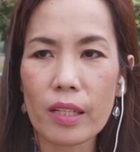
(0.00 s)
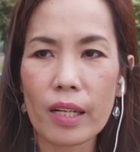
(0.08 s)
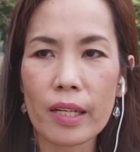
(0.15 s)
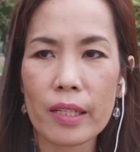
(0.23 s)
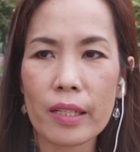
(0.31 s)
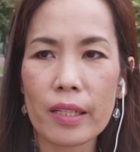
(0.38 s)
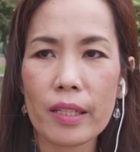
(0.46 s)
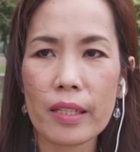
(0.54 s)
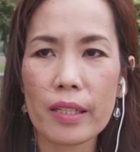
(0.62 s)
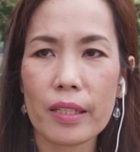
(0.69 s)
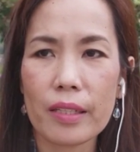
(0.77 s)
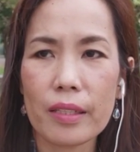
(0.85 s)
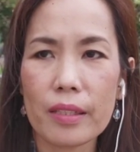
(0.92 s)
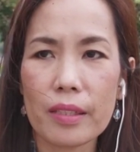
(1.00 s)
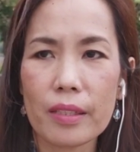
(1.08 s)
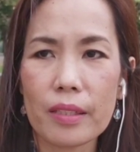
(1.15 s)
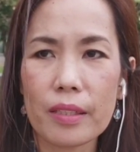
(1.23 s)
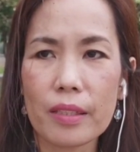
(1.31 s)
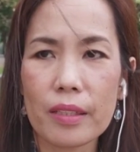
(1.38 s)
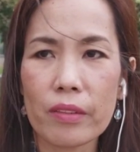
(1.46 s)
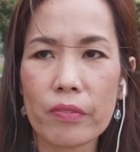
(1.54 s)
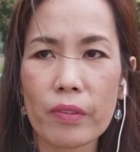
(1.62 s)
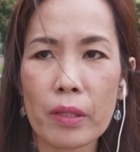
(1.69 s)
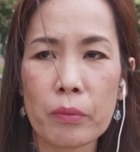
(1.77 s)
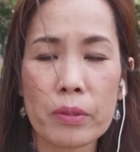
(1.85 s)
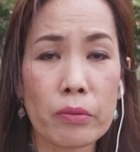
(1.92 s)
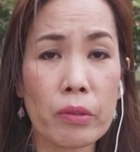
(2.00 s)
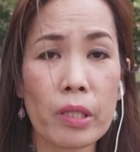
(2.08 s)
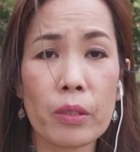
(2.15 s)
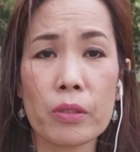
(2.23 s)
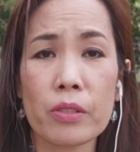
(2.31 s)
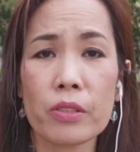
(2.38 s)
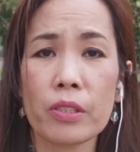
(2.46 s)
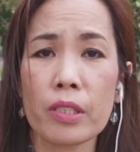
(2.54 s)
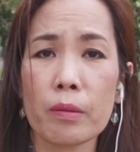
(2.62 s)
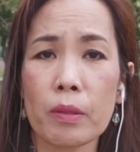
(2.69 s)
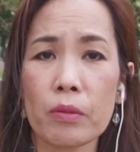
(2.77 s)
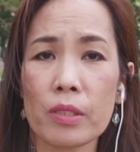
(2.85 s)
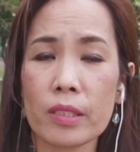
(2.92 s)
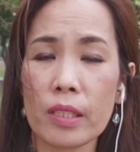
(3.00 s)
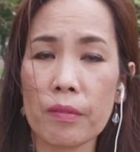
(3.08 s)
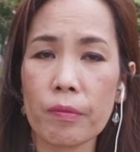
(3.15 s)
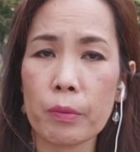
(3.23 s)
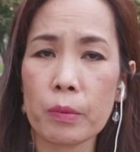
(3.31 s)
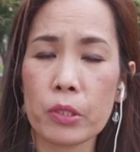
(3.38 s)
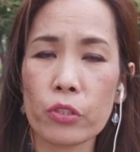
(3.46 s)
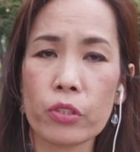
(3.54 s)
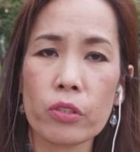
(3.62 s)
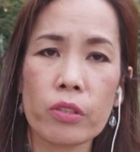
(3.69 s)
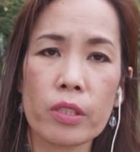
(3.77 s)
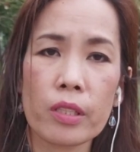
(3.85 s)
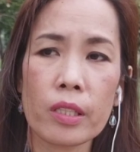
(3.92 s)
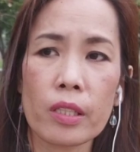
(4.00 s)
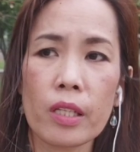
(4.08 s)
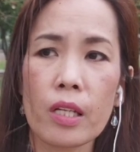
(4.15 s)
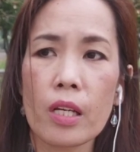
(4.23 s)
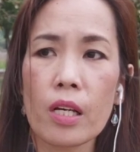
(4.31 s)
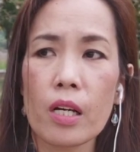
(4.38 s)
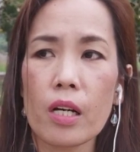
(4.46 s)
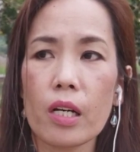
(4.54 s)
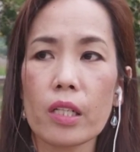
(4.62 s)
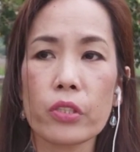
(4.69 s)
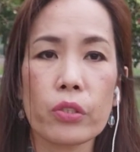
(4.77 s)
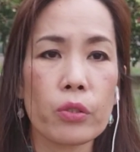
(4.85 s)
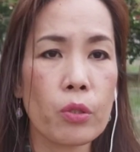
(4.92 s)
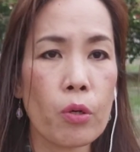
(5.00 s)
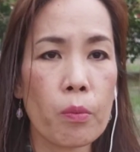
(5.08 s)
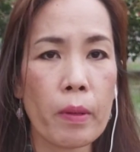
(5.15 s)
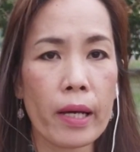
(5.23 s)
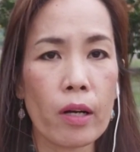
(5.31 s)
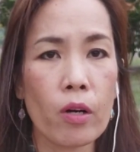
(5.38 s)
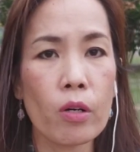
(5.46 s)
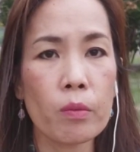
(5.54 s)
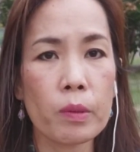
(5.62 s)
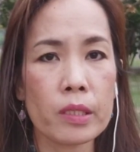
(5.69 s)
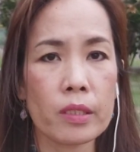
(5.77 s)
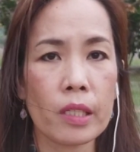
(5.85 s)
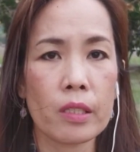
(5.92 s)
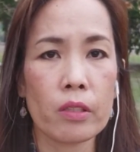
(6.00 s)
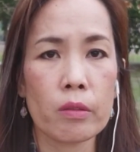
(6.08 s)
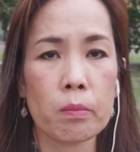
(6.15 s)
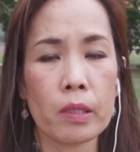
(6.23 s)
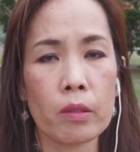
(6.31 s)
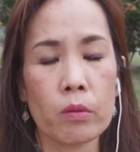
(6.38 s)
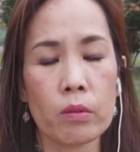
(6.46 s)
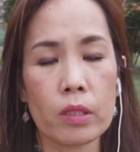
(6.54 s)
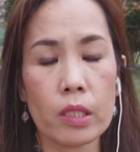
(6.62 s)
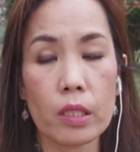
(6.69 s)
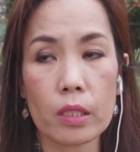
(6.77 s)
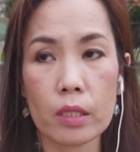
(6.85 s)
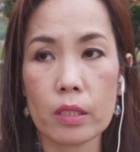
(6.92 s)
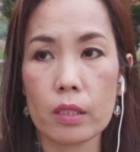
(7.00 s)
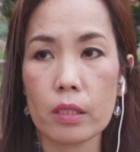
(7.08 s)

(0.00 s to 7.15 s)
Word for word: I, if I was really concerned about the safety of the children, then I should go back home and take care of my own kids.